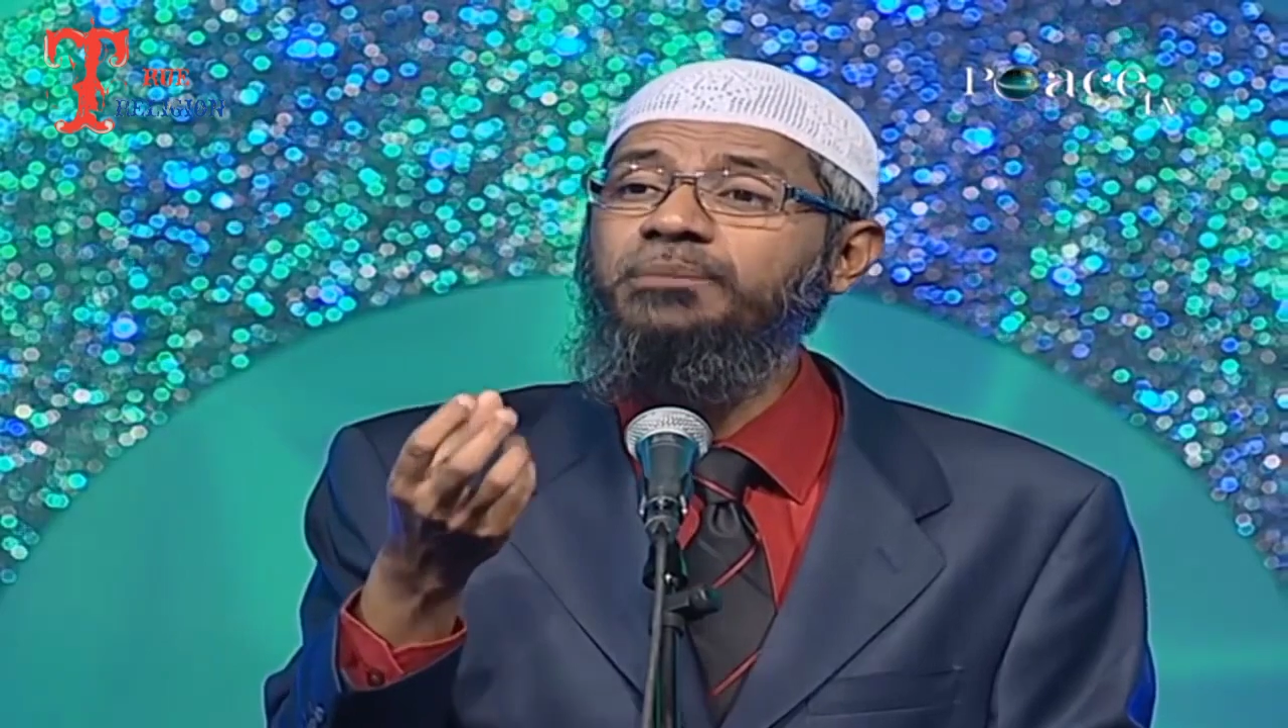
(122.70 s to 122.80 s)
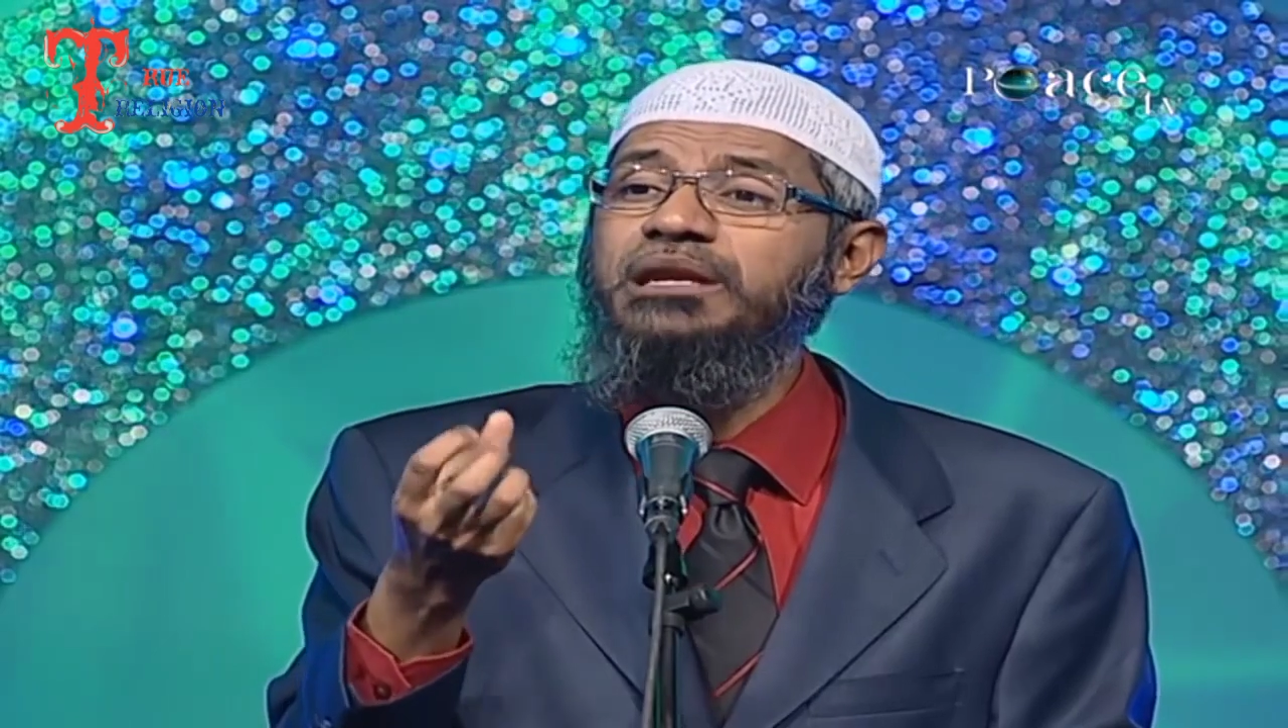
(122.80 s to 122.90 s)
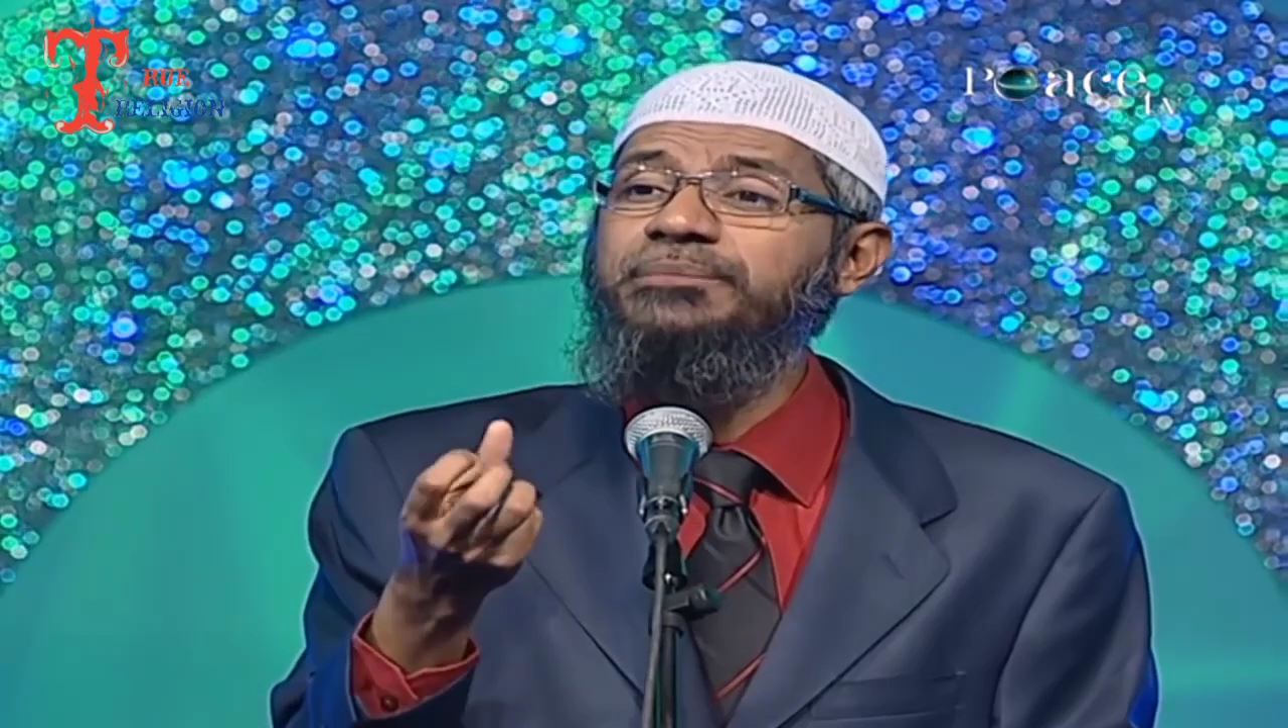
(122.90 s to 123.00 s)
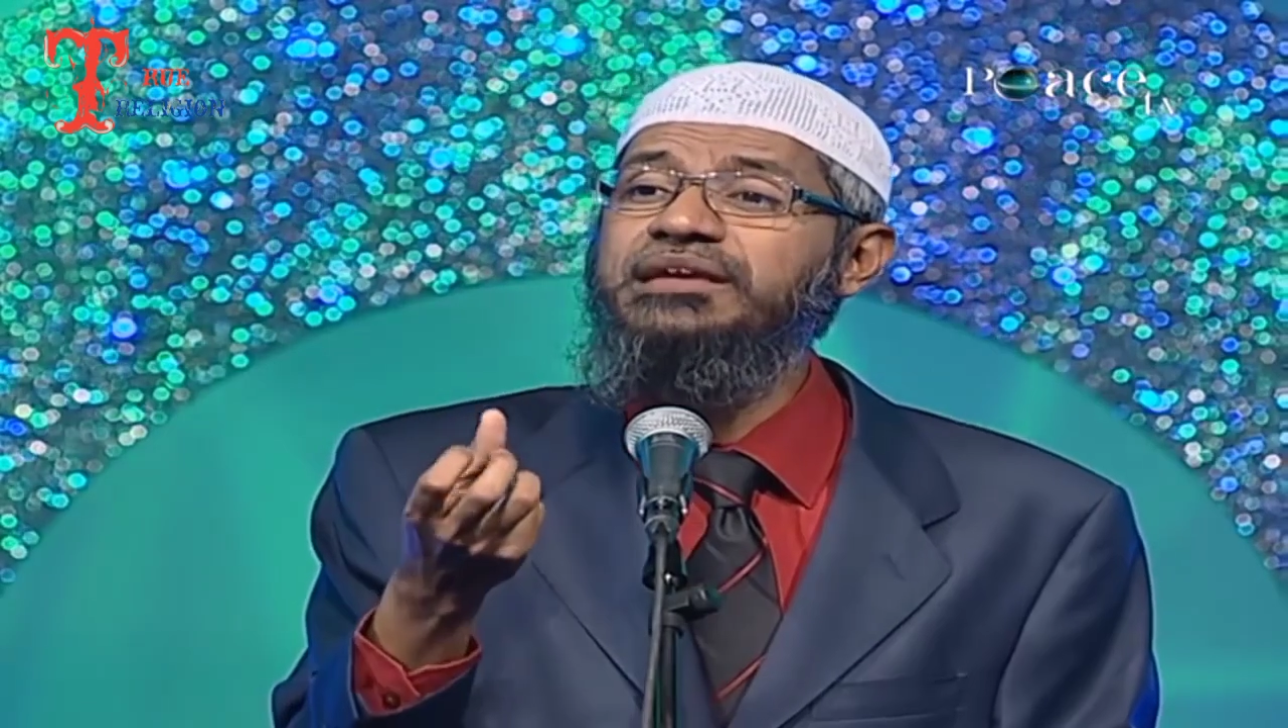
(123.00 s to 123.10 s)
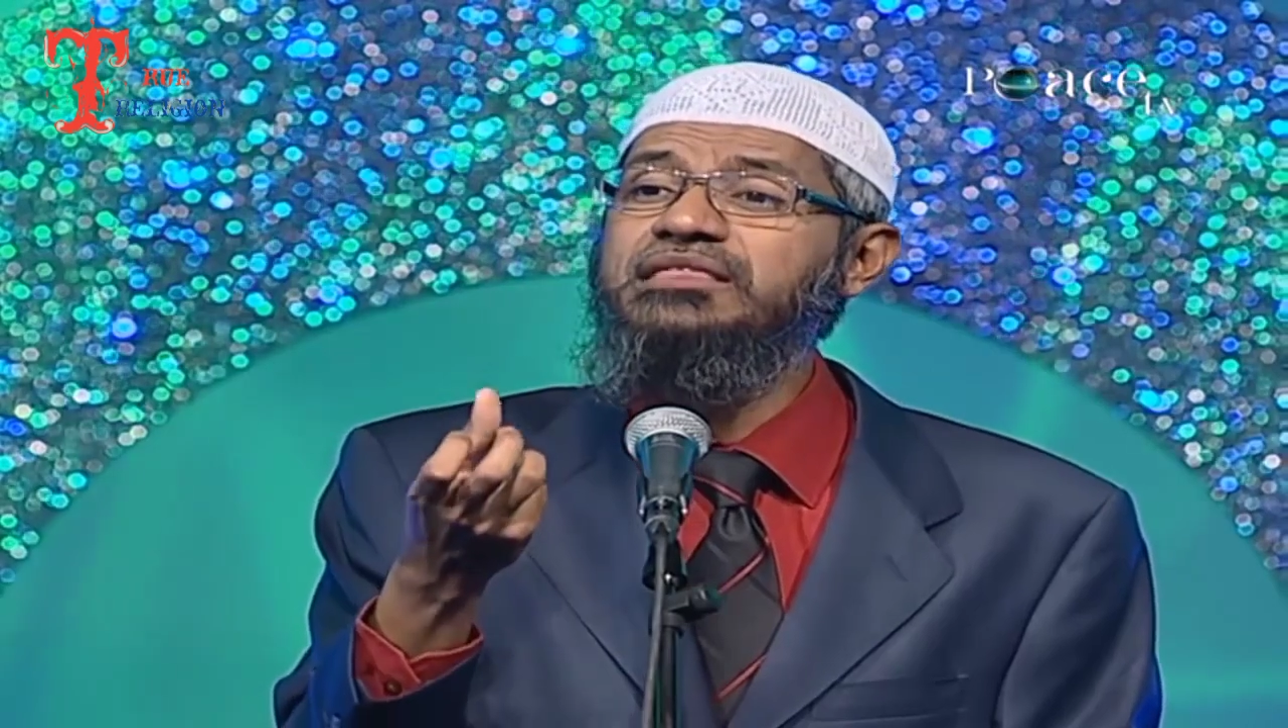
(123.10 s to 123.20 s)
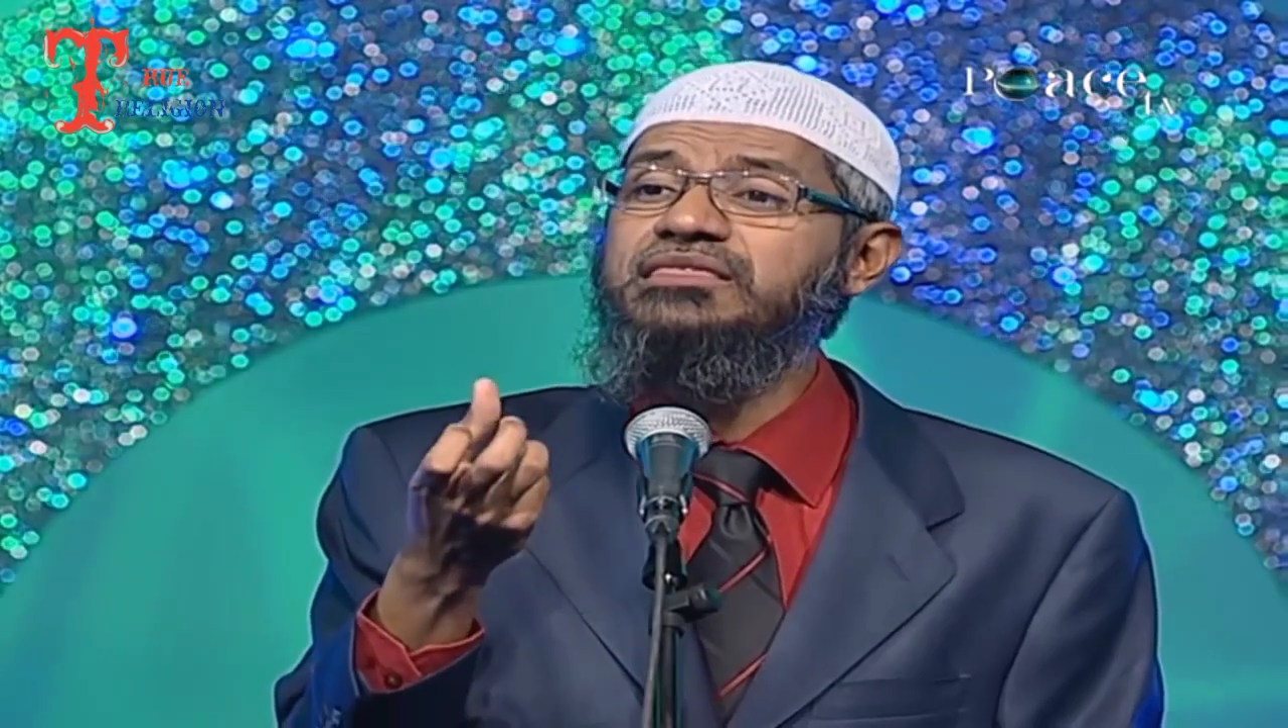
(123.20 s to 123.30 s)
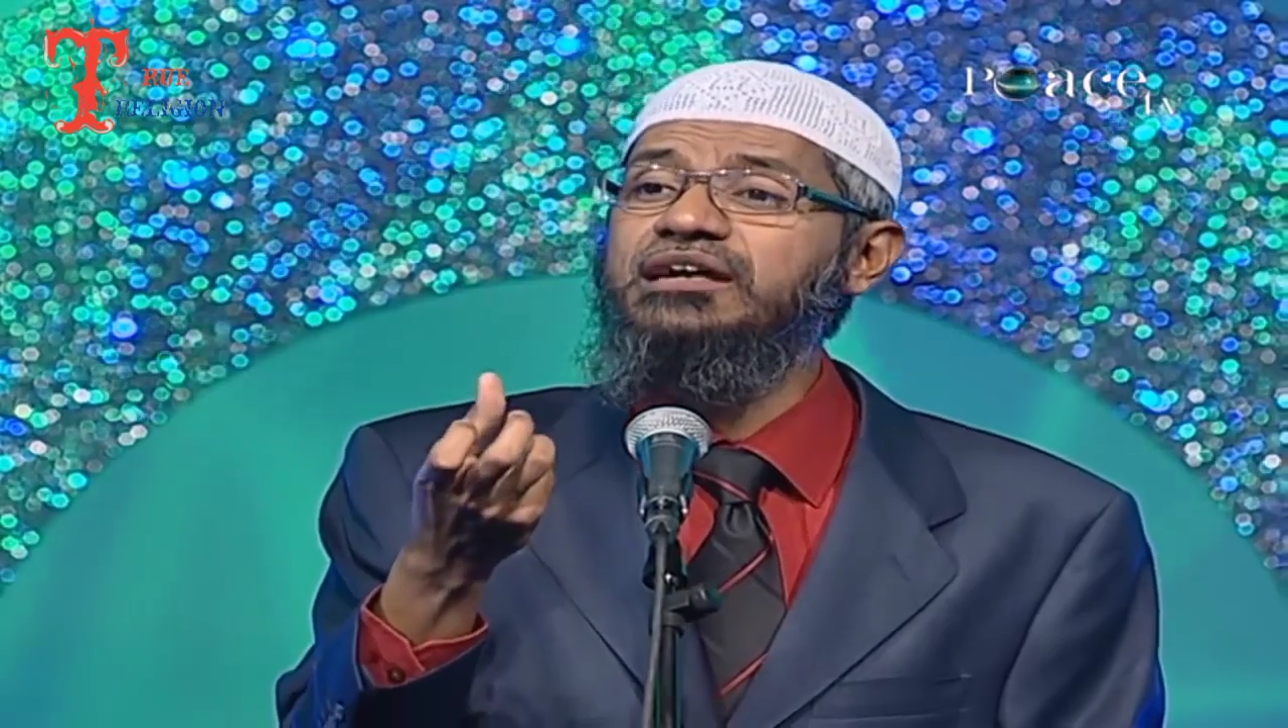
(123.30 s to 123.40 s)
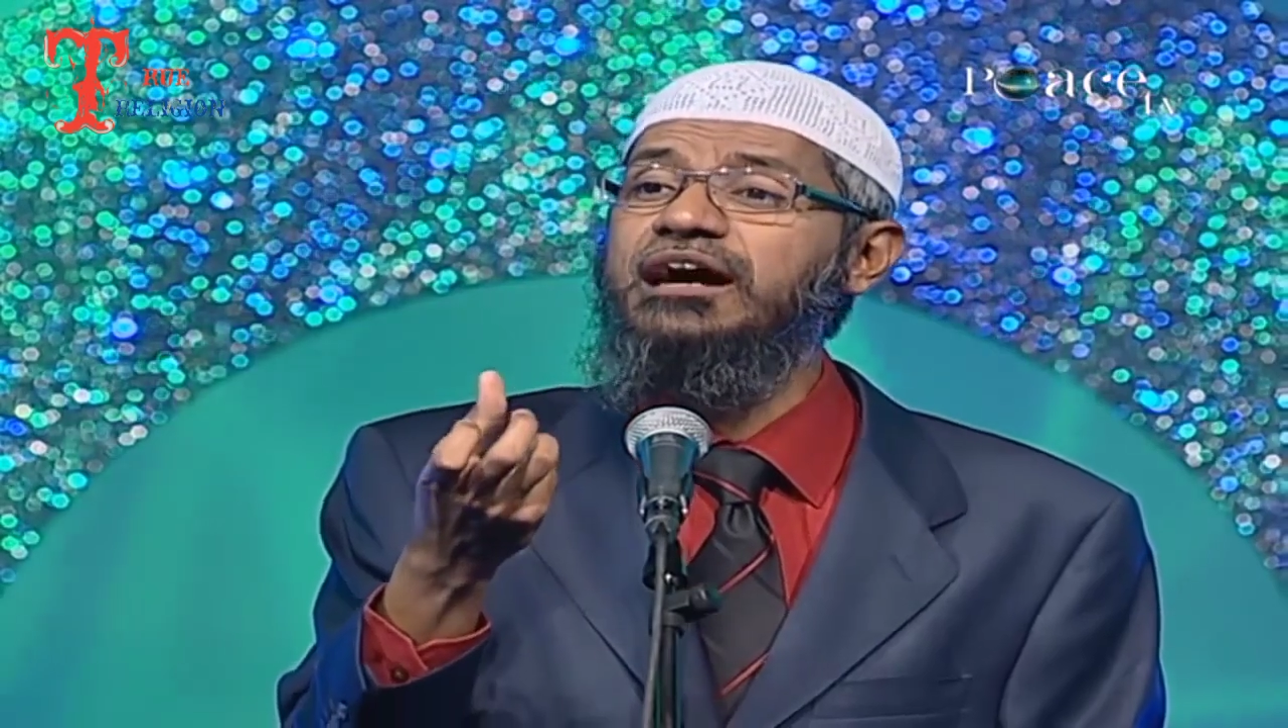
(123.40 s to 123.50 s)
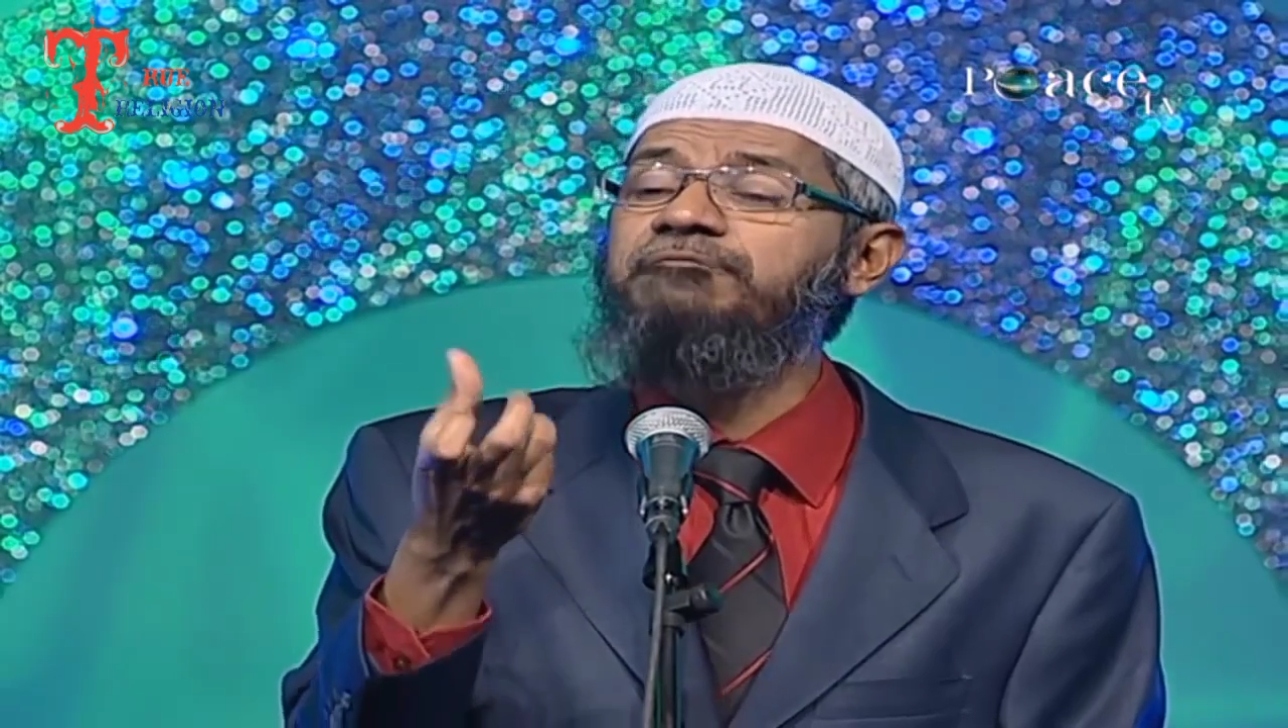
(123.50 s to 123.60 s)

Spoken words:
human beings